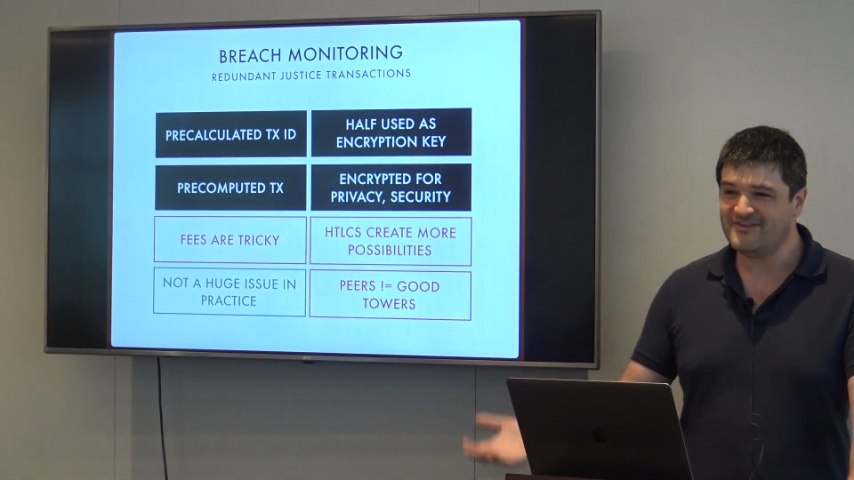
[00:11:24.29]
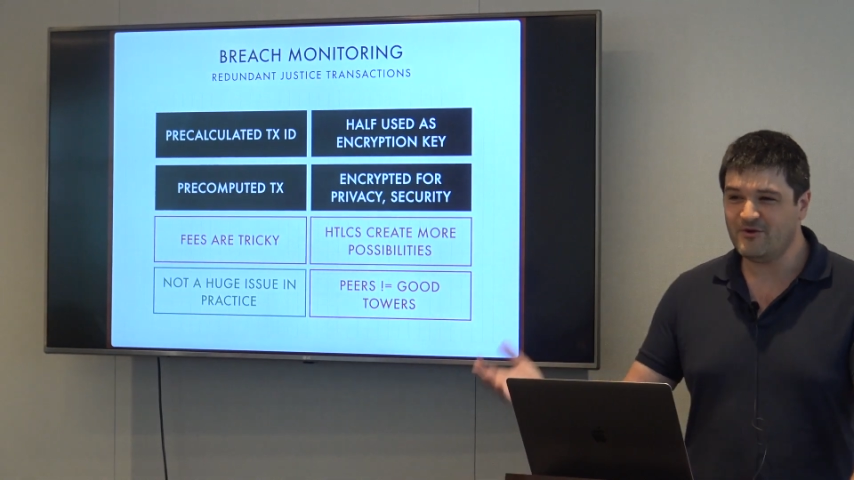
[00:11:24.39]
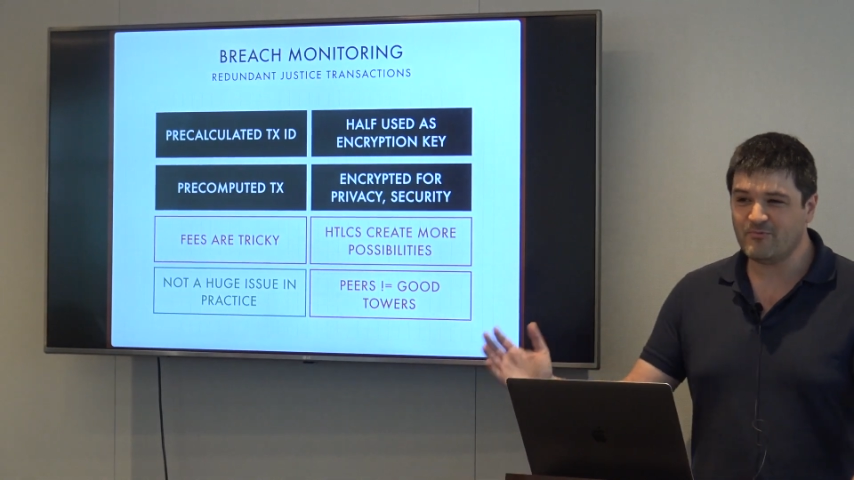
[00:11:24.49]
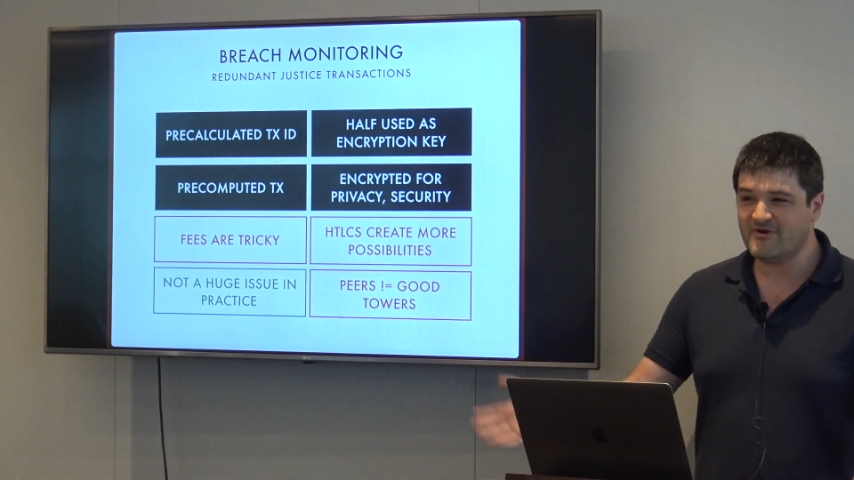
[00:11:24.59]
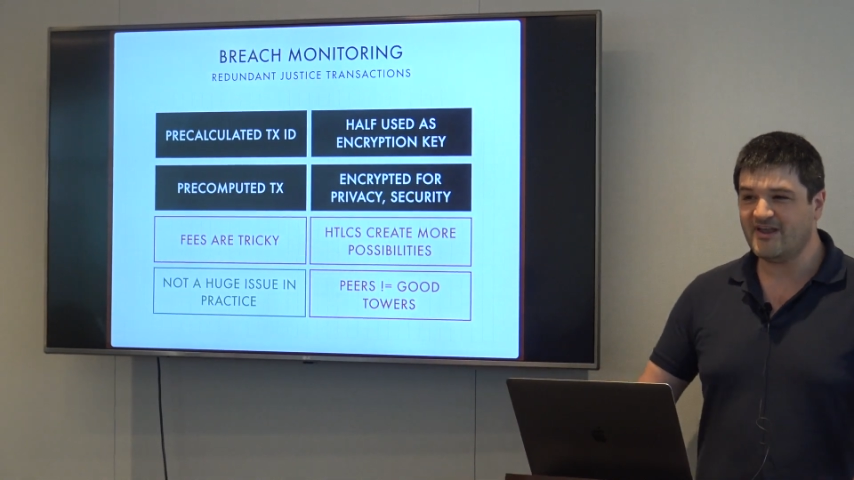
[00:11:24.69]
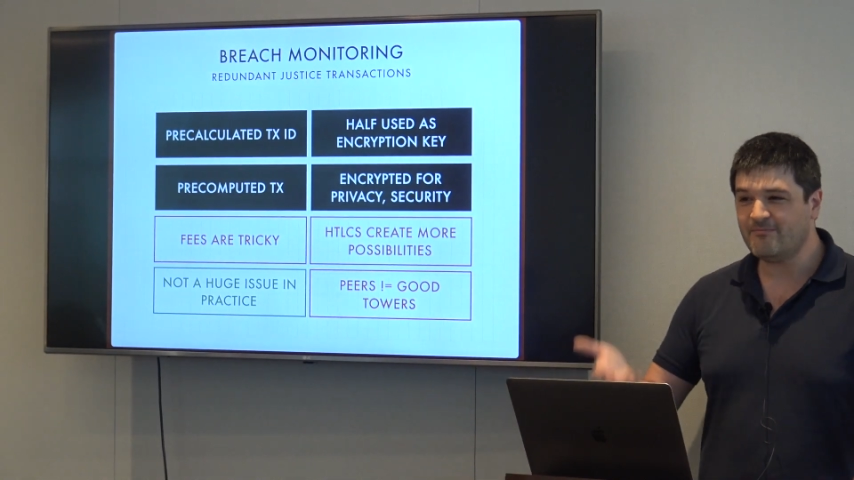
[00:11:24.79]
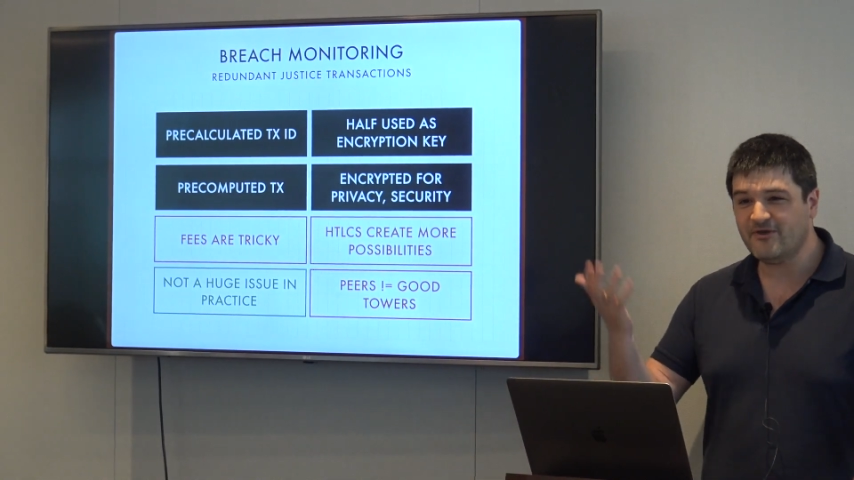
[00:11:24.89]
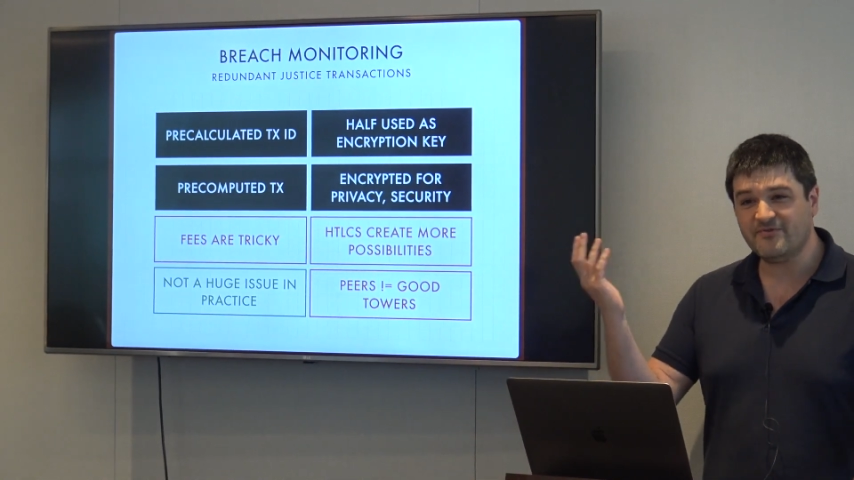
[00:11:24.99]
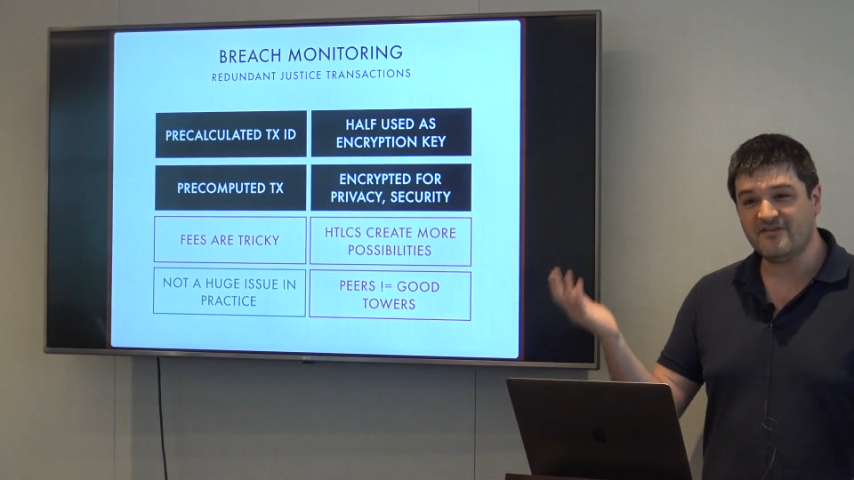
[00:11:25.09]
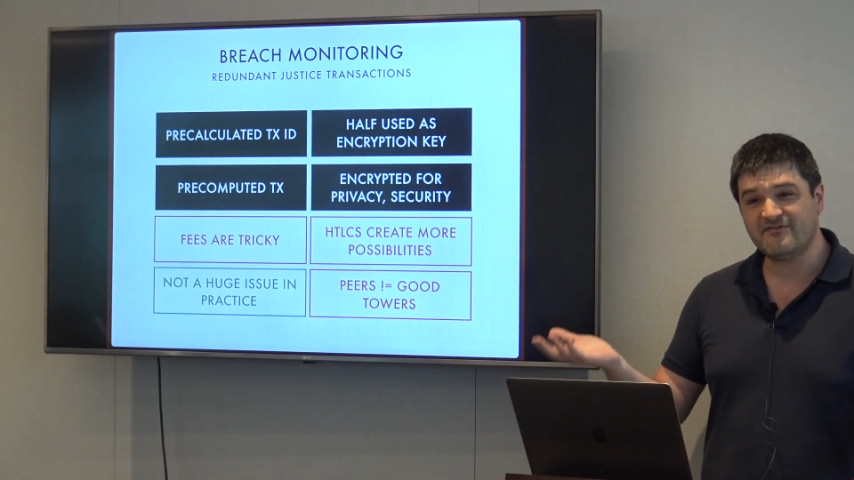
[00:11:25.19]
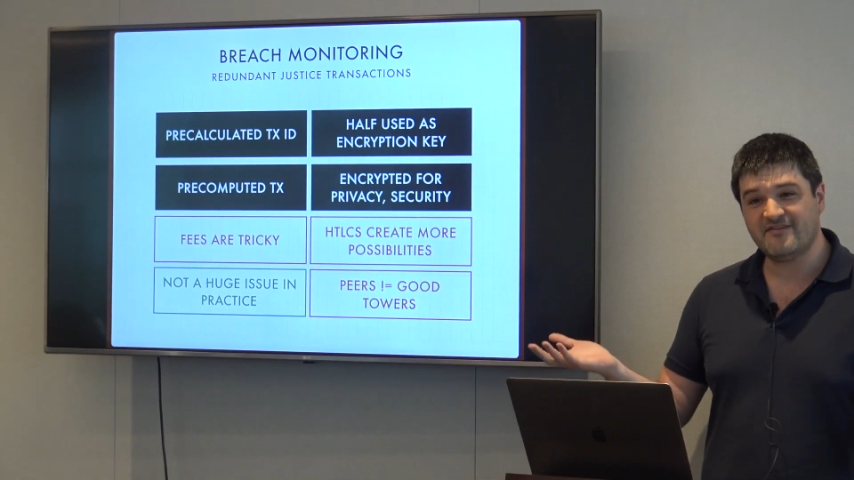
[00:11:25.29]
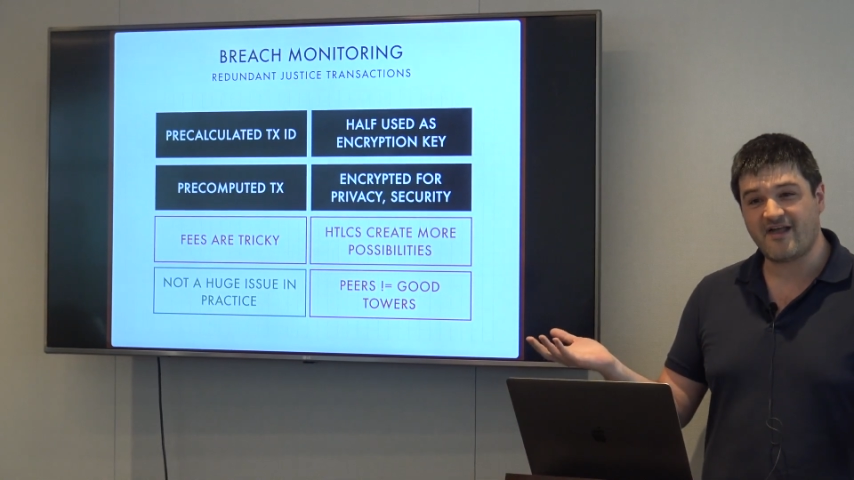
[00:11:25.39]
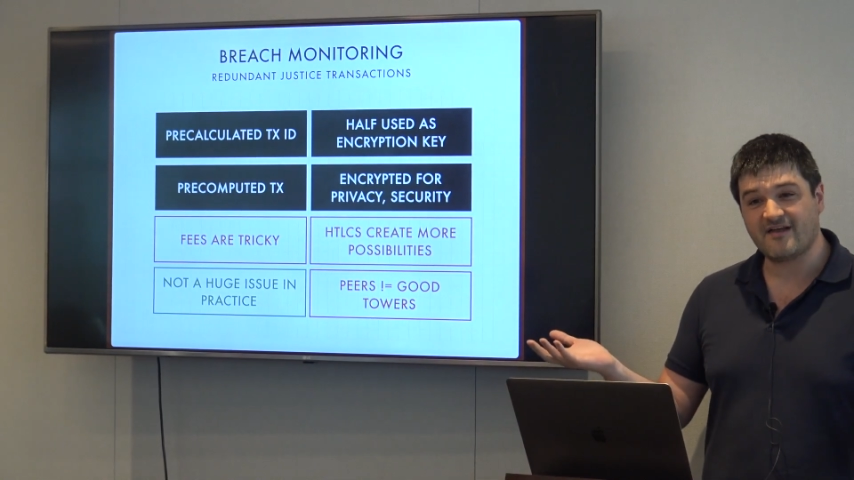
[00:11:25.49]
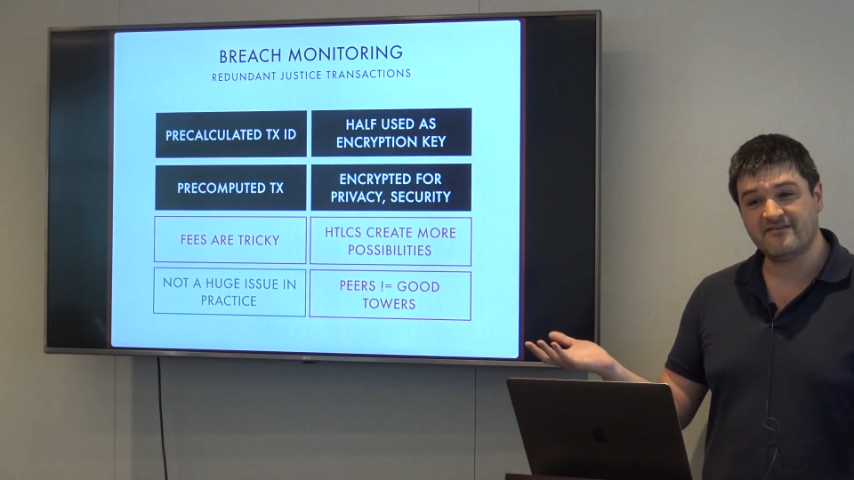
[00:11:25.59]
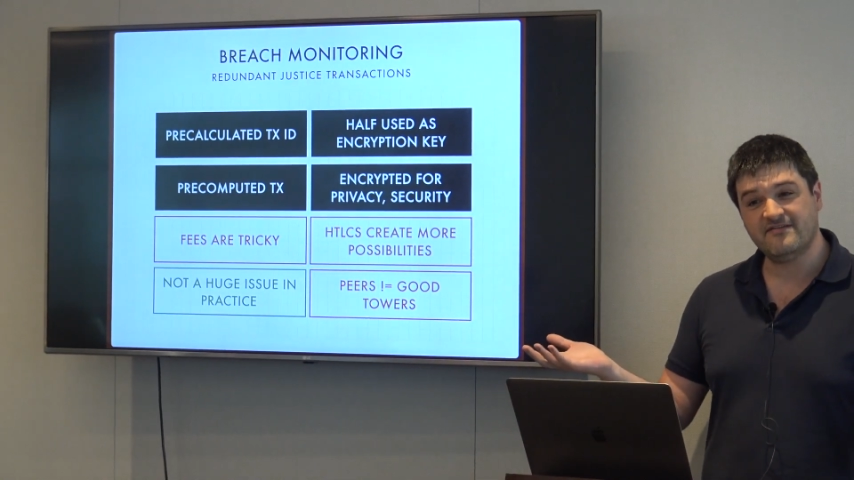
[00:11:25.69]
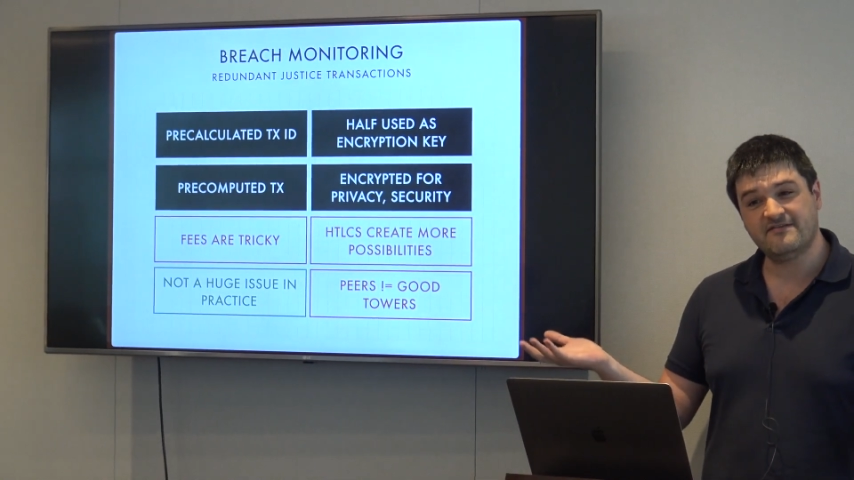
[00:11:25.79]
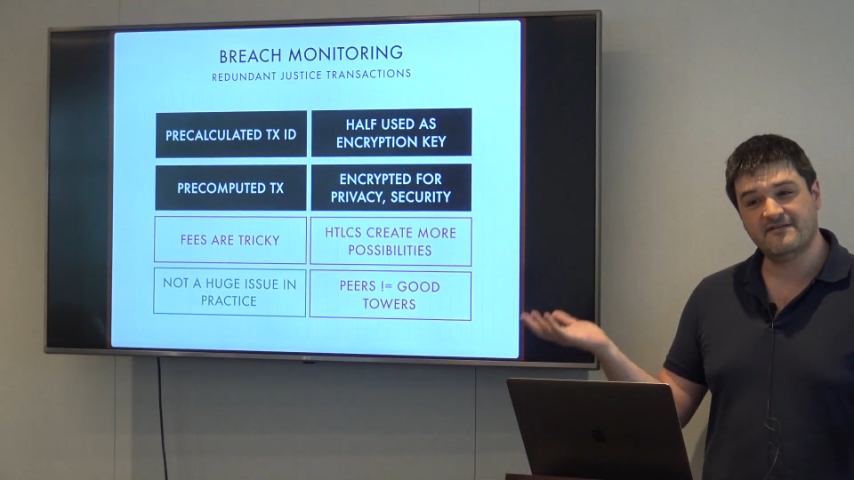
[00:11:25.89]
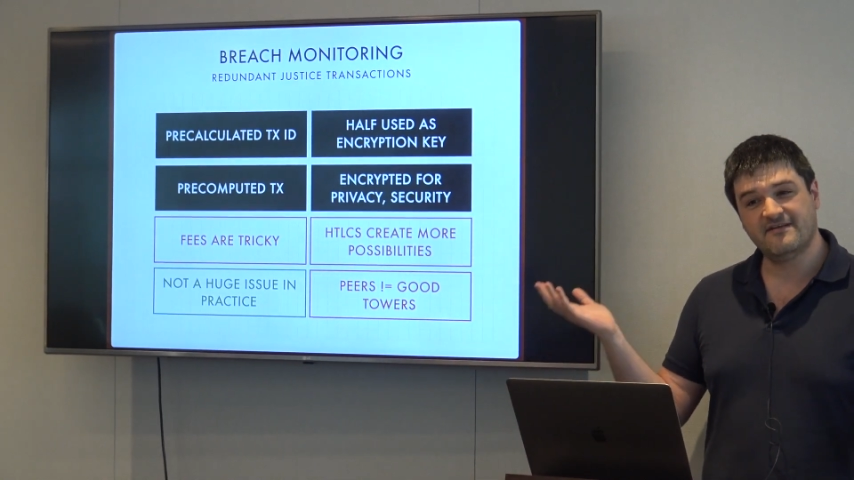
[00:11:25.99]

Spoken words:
You pre-compute these transactions,